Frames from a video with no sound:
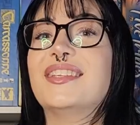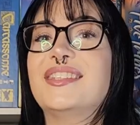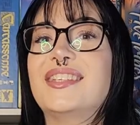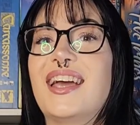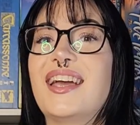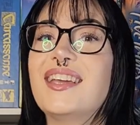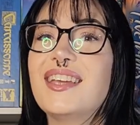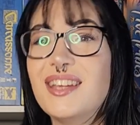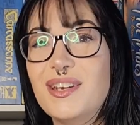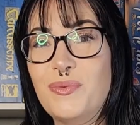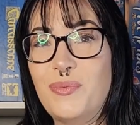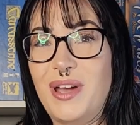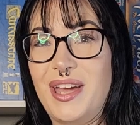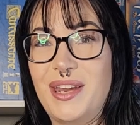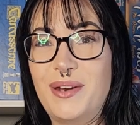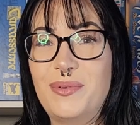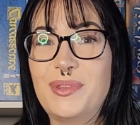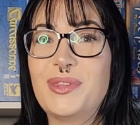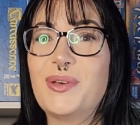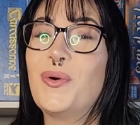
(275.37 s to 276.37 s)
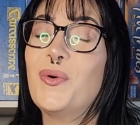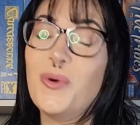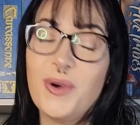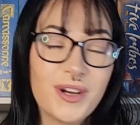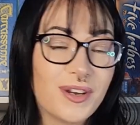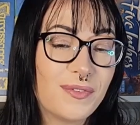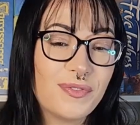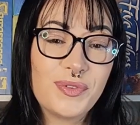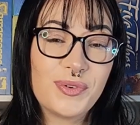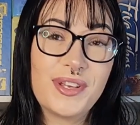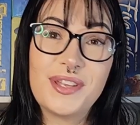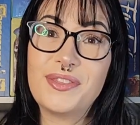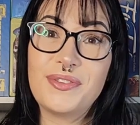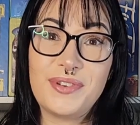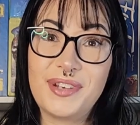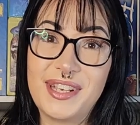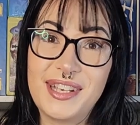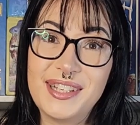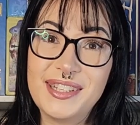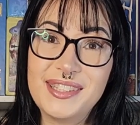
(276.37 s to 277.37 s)
The deck can win with the horde of
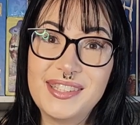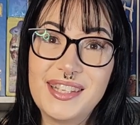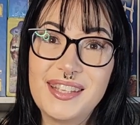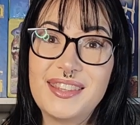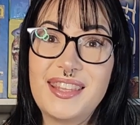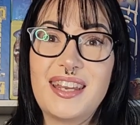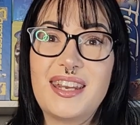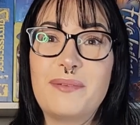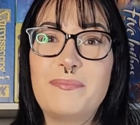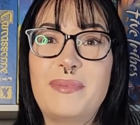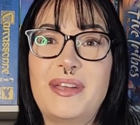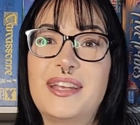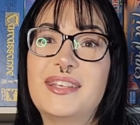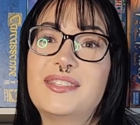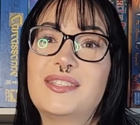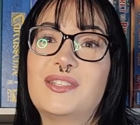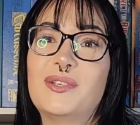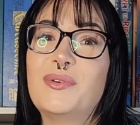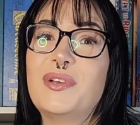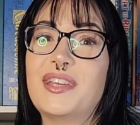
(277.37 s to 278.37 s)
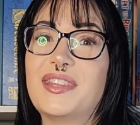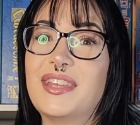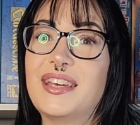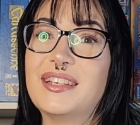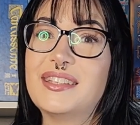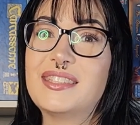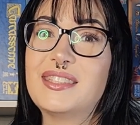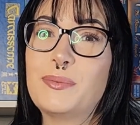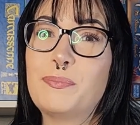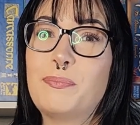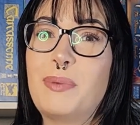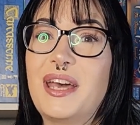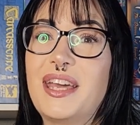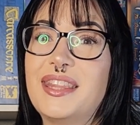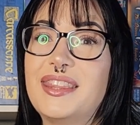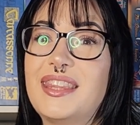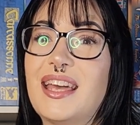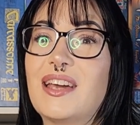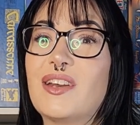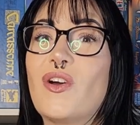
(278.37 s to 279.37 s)
3/3s that it makes doing this,
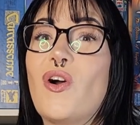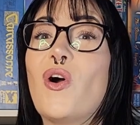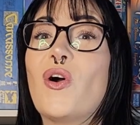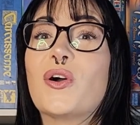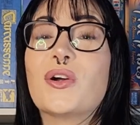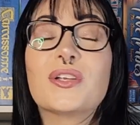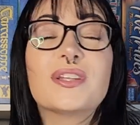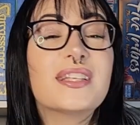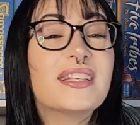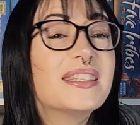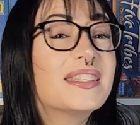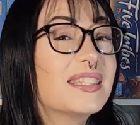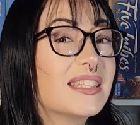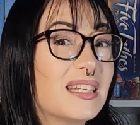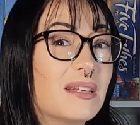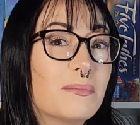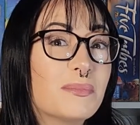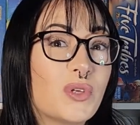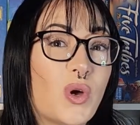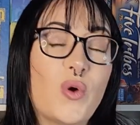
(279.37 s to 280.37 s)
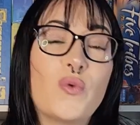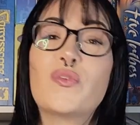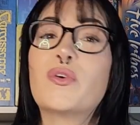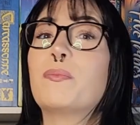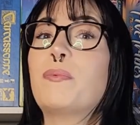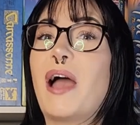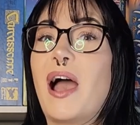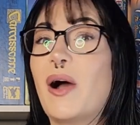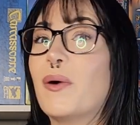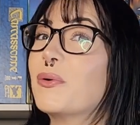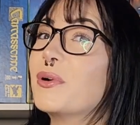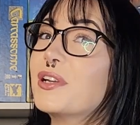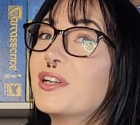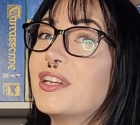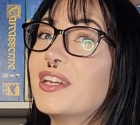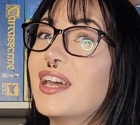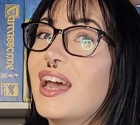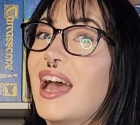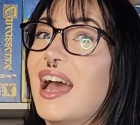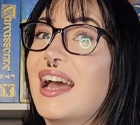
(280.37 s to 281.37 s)
but that hardly seems
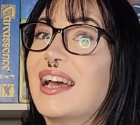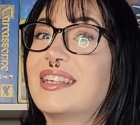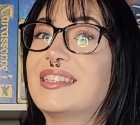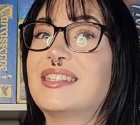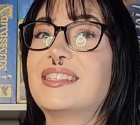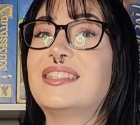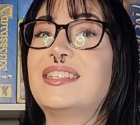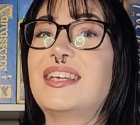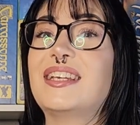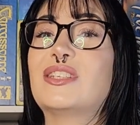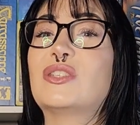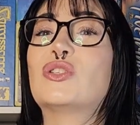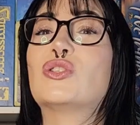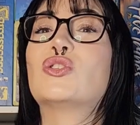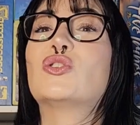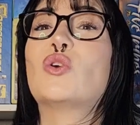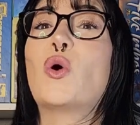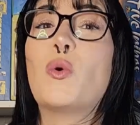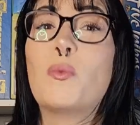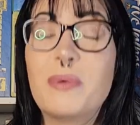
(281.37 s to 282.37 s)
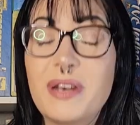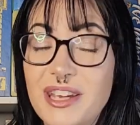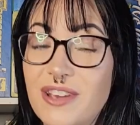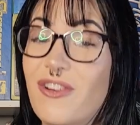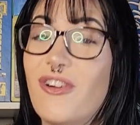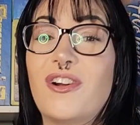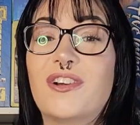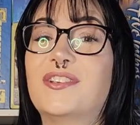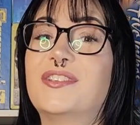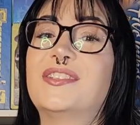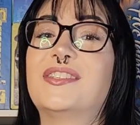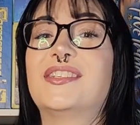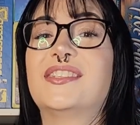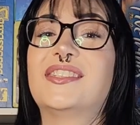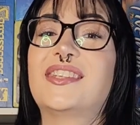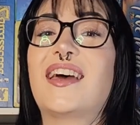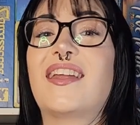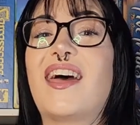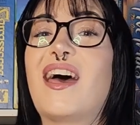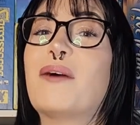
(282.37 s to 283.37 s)
overpowered as it takes so many cards to
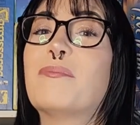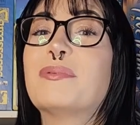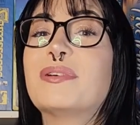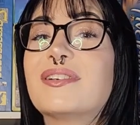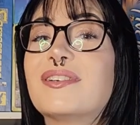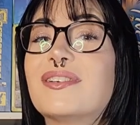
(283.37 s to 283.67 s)
set up.